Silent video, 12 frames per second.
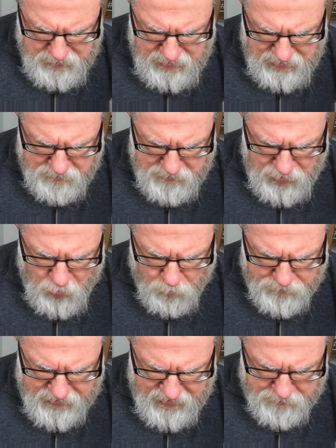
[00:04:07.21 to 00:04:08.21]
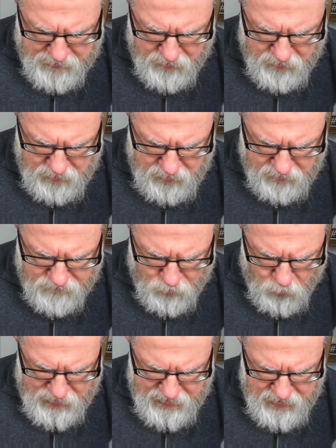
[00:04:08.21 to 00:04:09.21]
let me open it up here, I'll
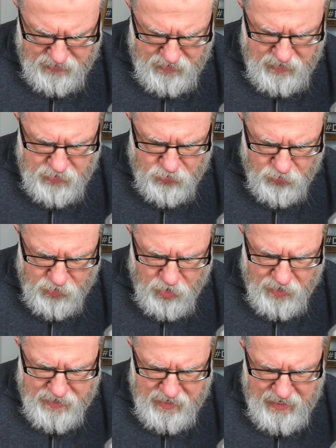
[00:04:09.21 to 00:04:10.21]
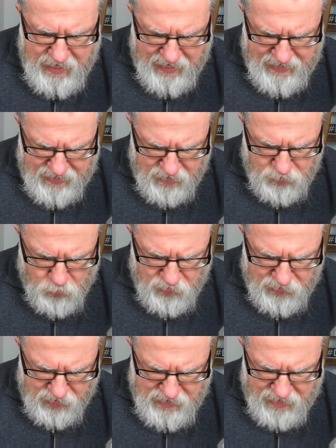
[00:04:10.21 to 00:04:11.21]
invoke it, turn it on, and it'll do a
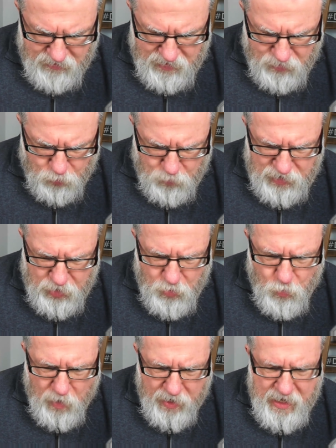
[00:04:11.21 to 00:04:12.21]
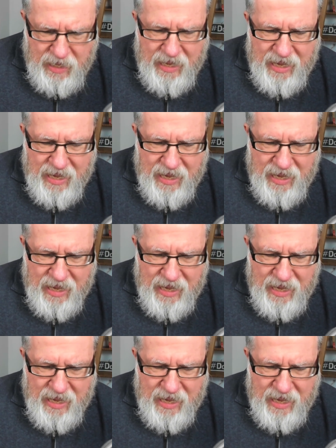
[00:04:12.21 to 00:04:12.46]
little countdown three, two, one.